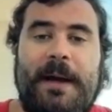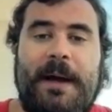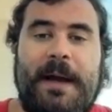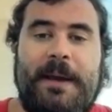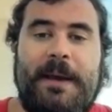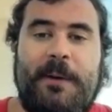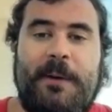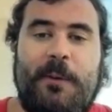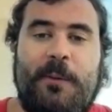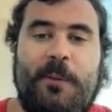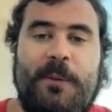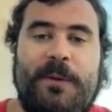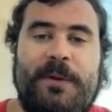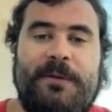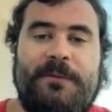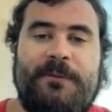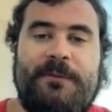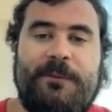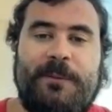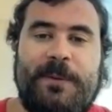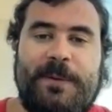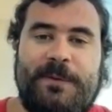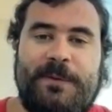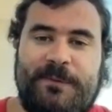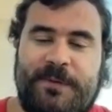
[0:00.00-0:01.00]
I know
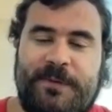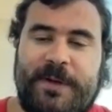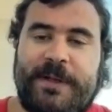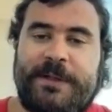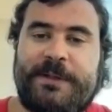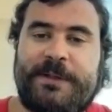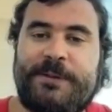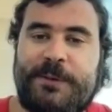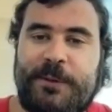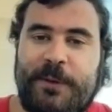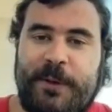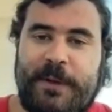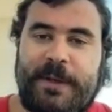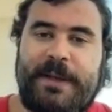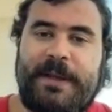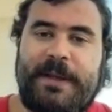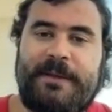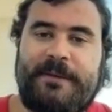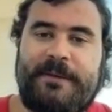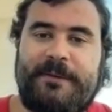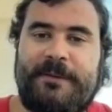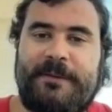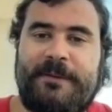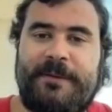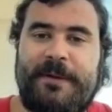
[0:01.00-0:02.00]
we've touched on
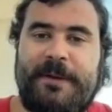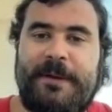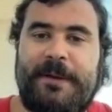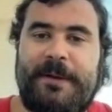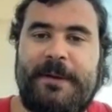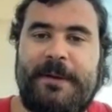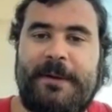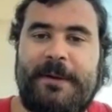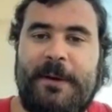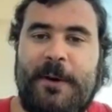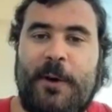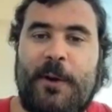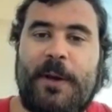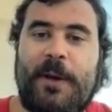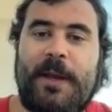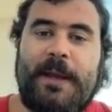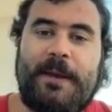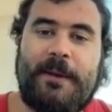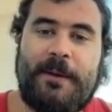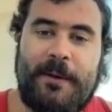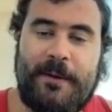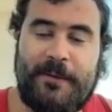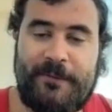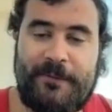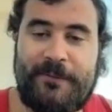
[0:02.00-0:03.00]
this on
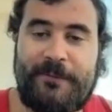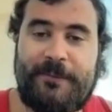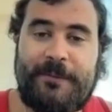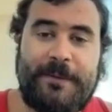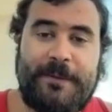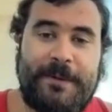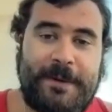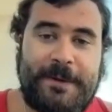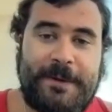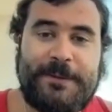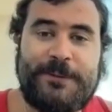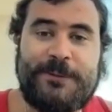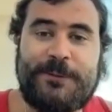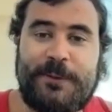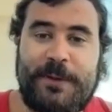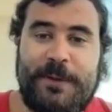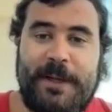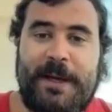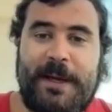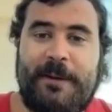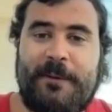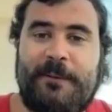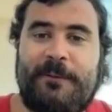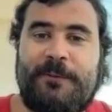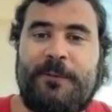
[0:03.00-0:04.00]
and off
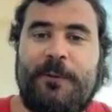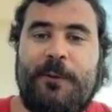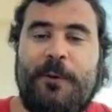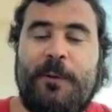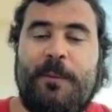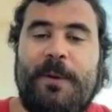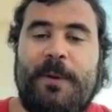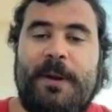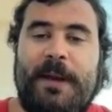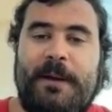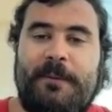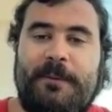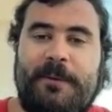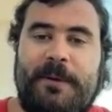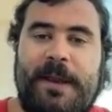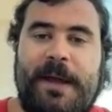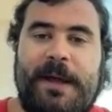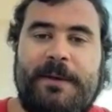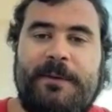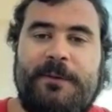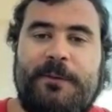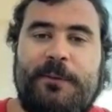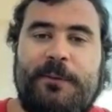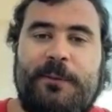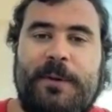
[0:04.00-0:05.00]
during our talk, but I would
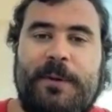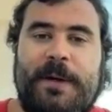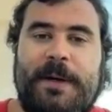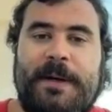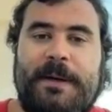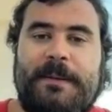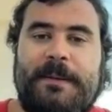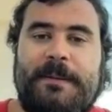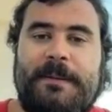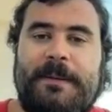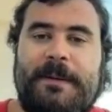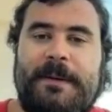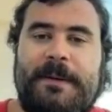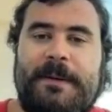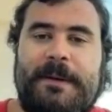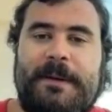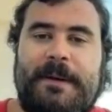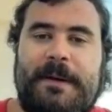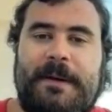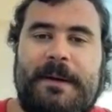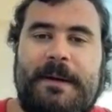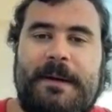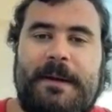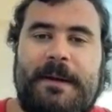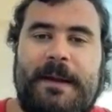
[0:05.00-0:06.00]
like to
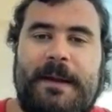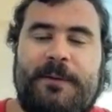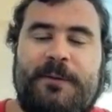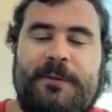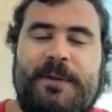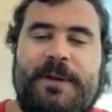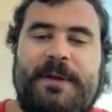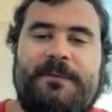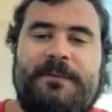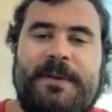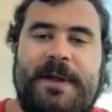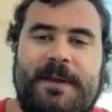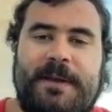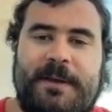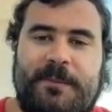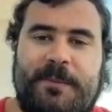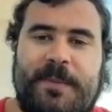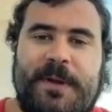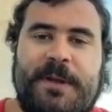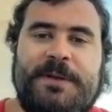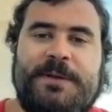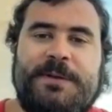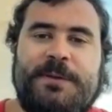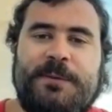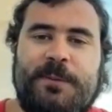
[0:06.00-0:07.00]
give that a
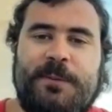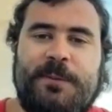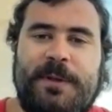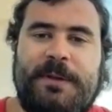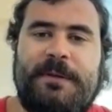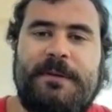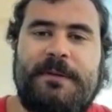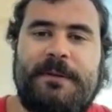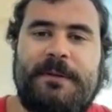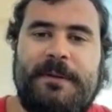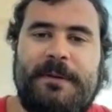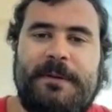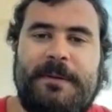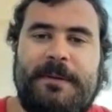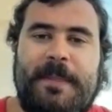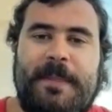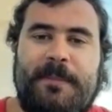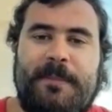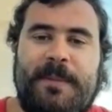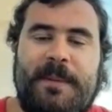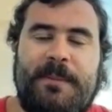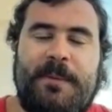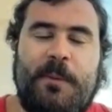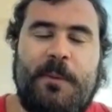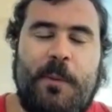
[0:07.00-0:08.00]
mention with
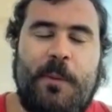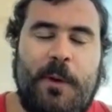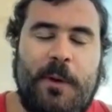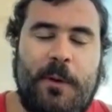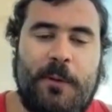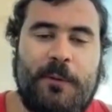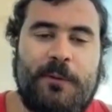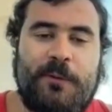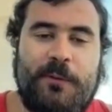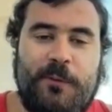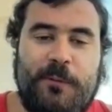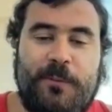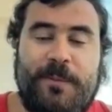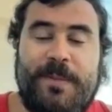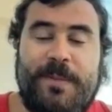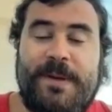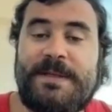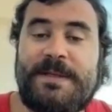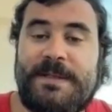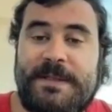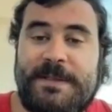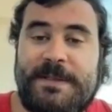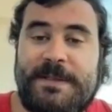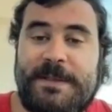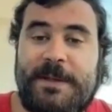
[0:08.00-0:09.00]
maybe one or two
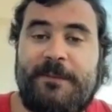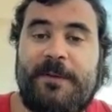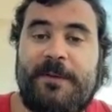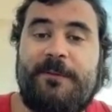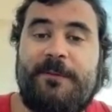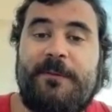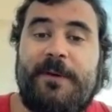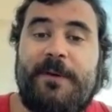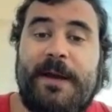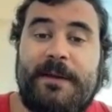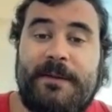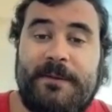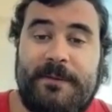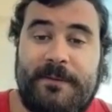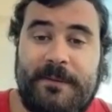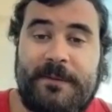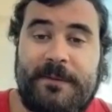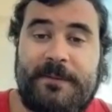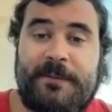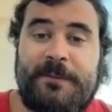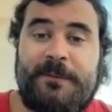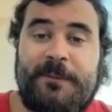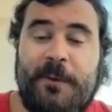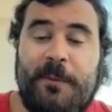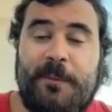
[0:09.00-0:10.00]
pieces of
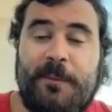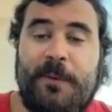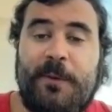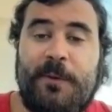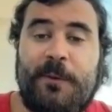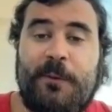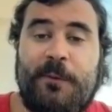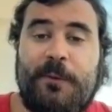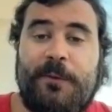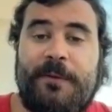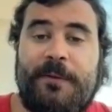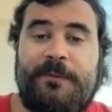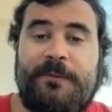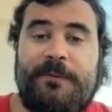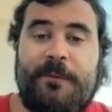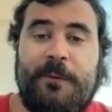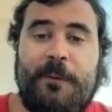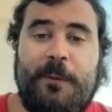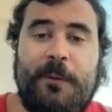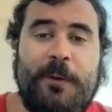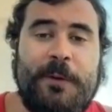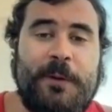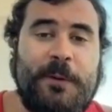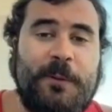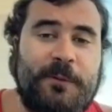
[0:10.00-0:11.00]
advice from you
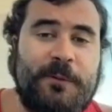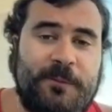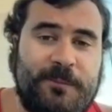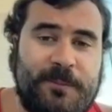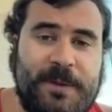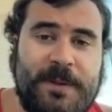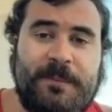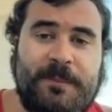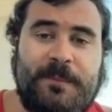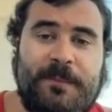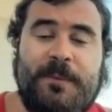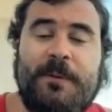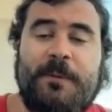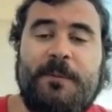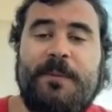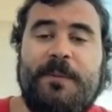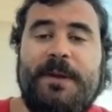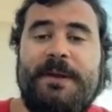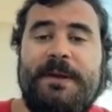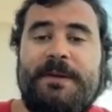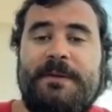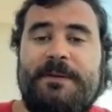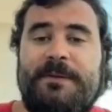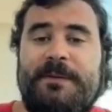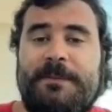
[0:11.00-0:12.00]
for those people,
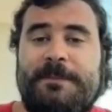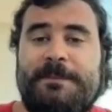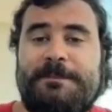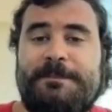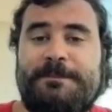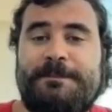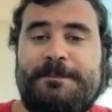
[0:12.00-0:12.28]
please.